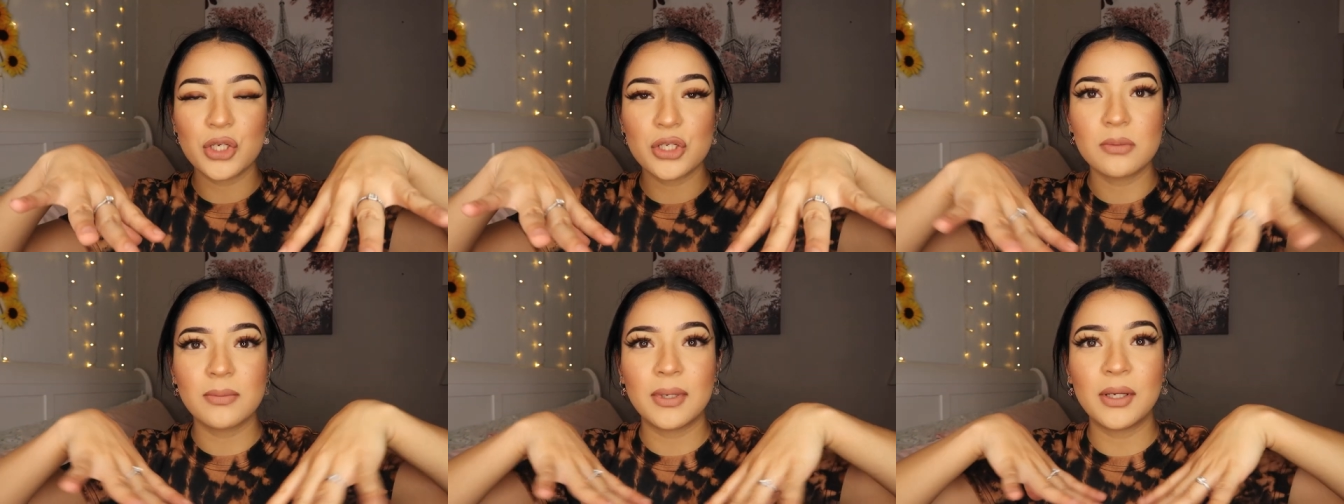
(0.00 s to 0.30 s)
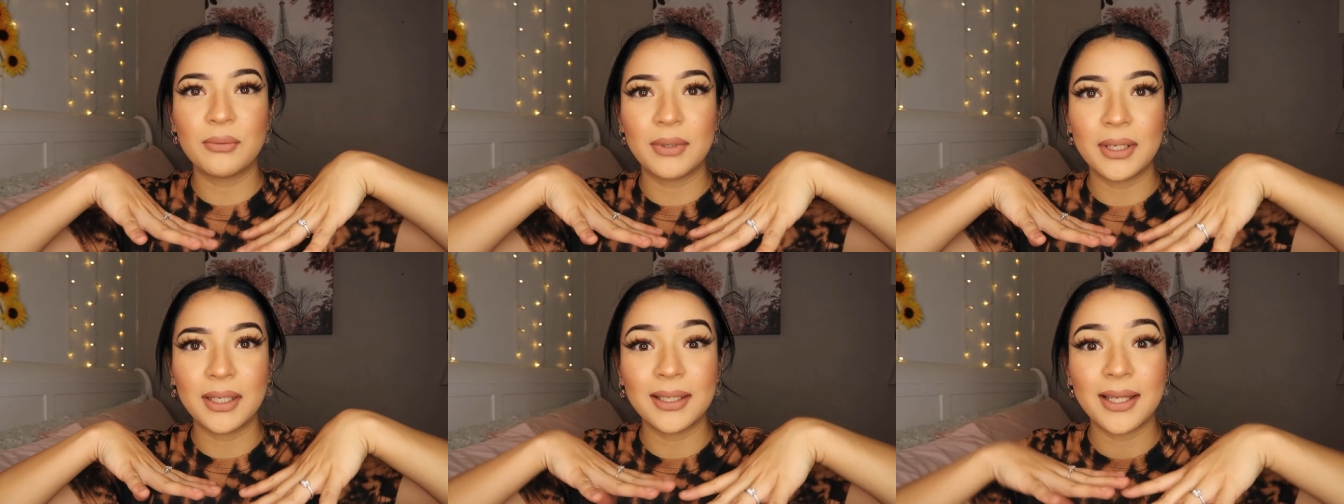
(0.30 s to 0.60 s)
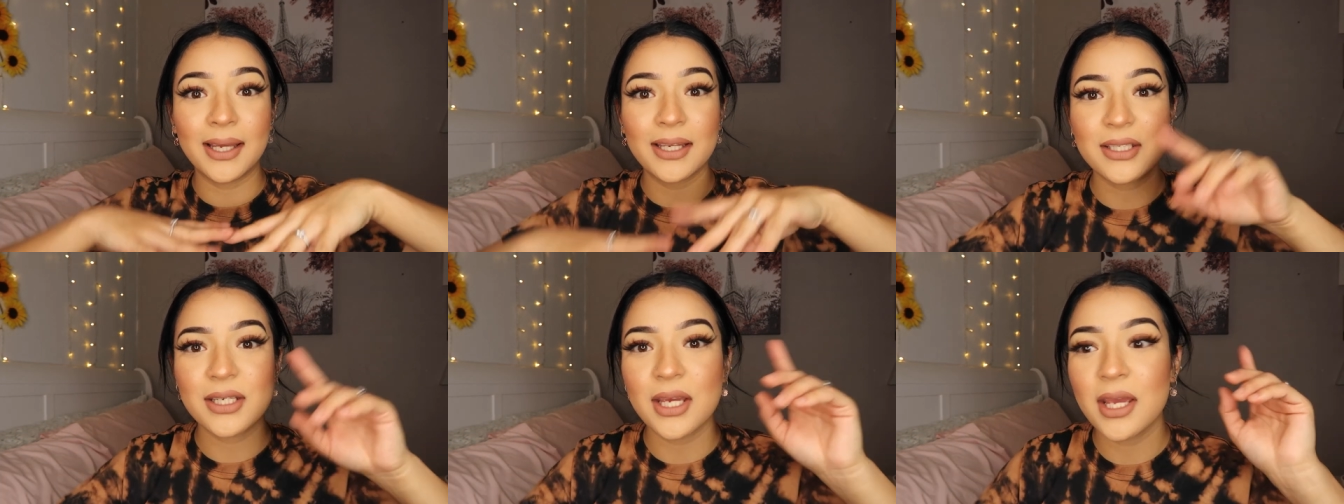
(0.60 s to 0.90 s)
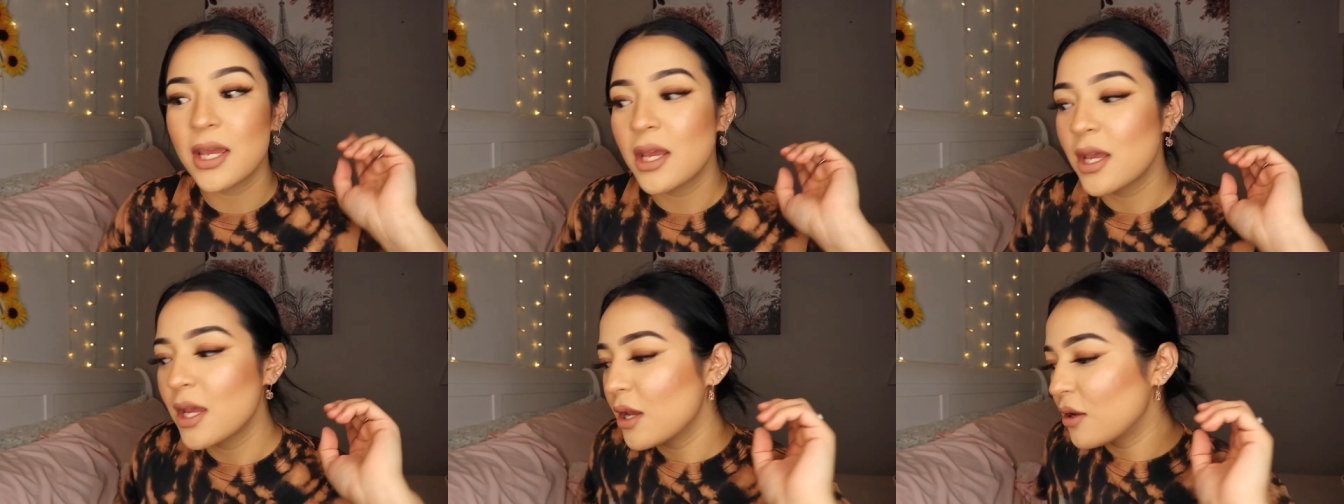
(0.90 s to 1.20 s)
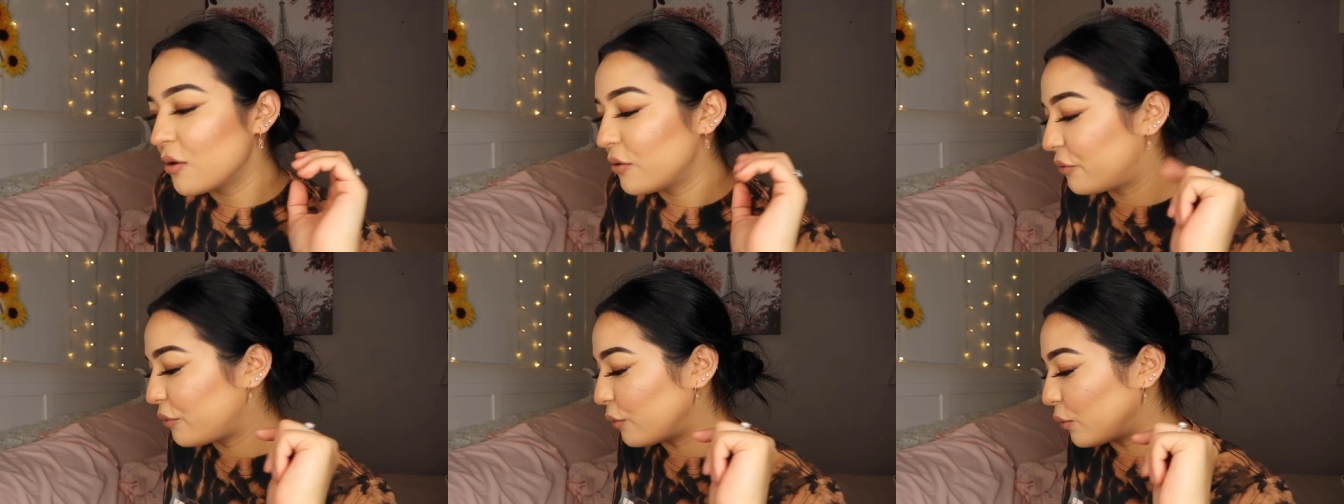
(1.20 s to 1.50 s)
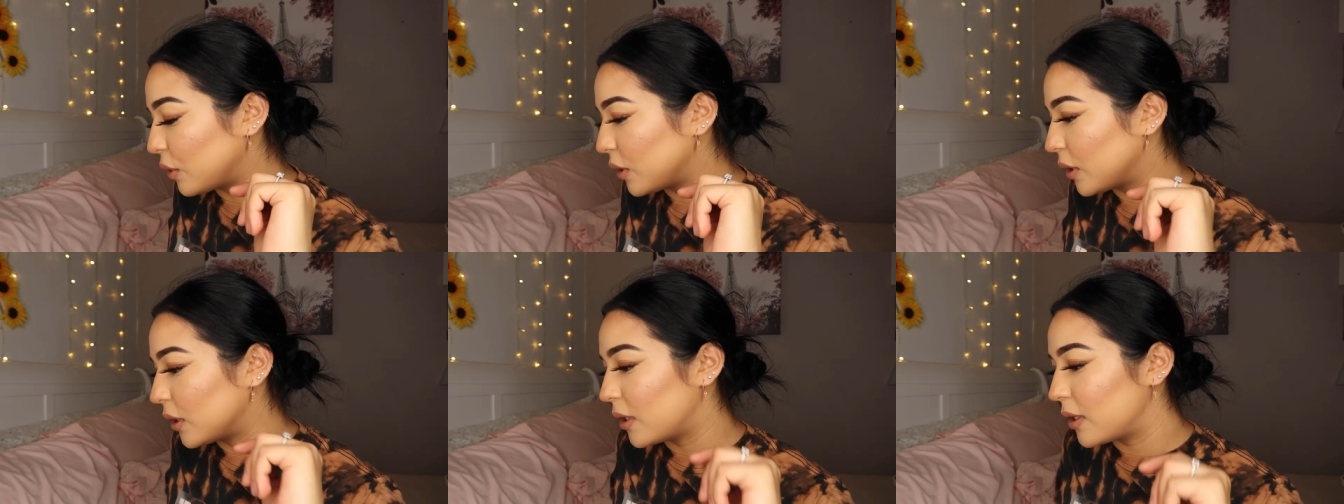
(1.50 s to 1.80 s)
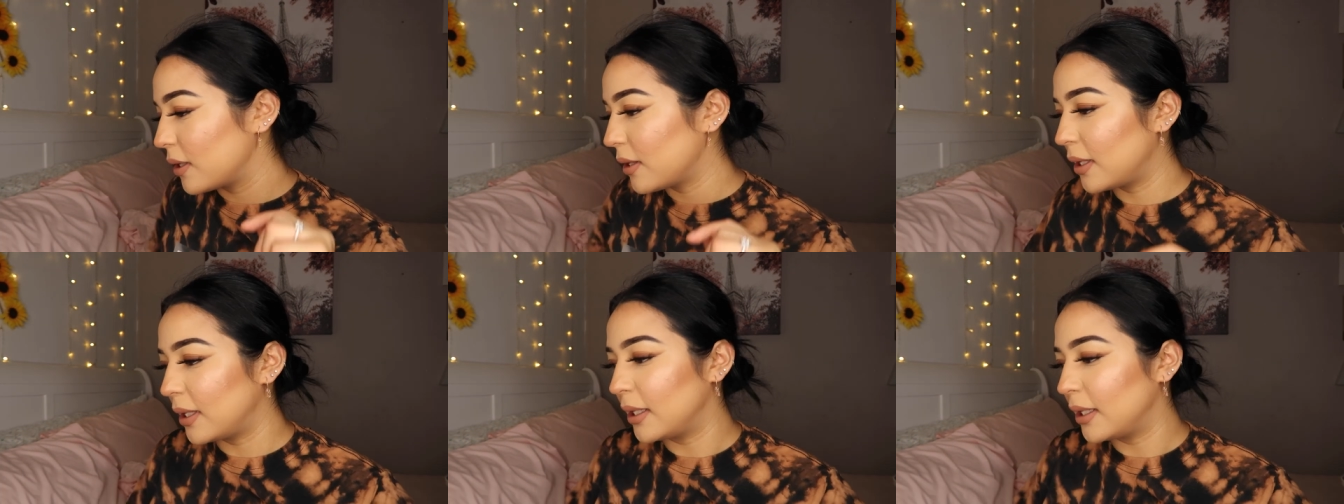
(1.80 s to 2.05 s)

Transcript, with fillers: to use my ring light for